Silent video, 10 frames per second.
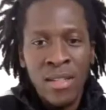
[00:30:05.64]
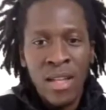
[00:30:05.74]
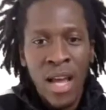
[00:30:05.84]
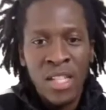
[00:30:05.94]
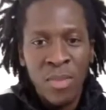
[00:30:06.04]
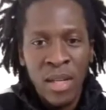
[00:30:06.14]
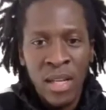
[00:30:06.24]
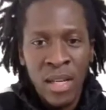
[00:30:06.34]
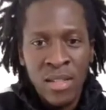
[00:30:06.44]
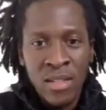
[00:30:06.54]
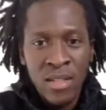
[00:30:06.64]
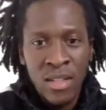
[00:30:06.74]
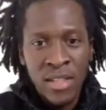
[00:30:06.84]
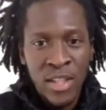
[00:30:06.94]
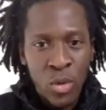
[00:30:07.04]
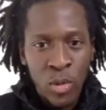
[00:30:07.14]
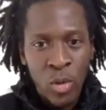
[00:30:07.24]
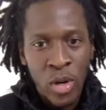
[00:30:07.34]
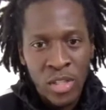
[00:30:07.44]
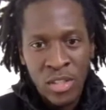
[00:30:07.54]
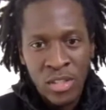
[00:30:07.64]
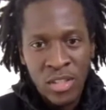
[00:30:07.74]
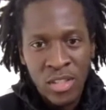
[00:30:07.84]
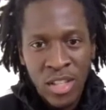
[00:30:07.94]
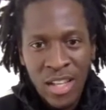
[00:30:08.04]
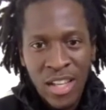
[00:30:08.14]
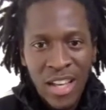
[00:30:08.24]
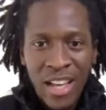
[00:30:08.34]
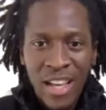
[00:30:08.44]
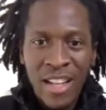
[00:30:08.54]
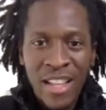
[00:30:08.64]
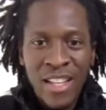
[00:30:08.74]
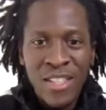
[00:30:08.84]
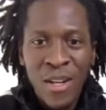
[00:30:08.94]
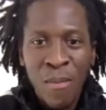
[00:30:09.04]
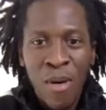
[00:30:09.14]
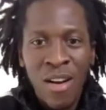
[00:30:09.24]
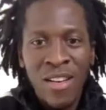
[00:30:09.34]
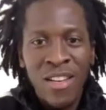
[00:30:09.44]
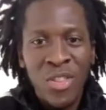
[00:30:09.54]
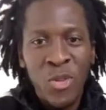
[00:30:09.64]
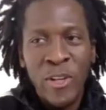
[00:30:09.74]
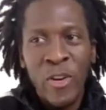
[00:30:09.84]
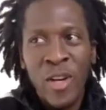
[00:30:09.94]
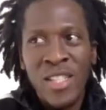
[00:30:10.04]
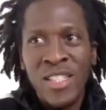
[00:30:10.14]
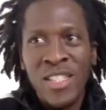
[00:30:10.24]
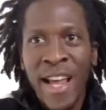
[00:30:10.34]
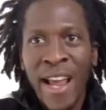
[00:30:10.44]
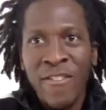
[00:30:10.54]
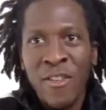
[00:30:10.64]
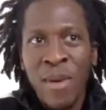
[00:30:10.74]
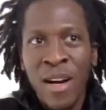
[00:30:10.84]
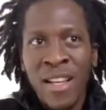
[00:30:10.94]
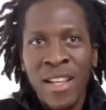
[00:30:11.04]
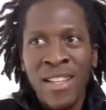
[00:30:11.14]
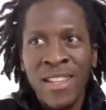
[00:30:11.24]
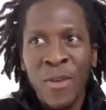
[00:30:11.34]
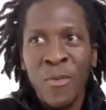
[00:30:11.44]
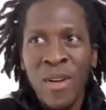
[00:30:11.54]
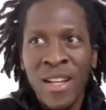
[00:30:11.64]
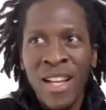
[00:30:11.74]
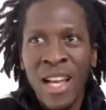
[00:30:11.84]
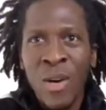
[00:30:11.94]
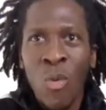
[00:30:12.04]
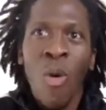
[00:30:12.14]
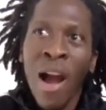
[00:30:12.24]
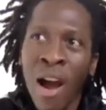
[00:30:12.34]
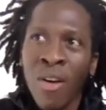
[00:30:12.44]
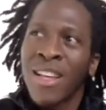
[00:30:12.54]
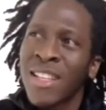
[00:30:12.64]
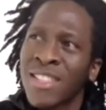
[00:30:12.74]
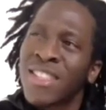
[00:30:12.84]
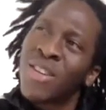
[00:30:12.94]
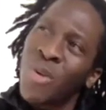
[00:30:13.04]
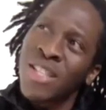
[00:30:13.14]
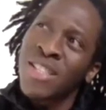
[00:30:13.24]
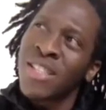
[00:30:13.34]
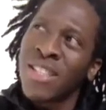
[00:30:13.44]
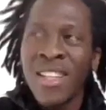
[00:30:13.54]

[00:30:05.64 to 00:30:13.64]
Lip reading: I ask my guests these 3 questions. And these are probably the three questions that everybody they really like. Wow, that's a good question.